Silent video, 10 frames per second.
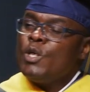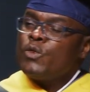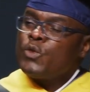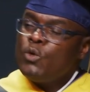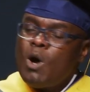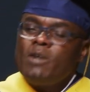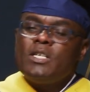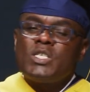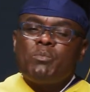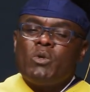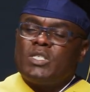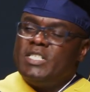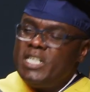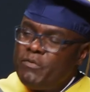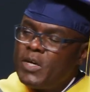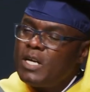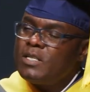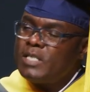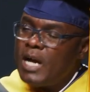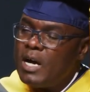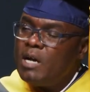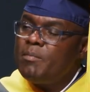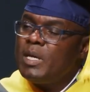Throughout this most difficult time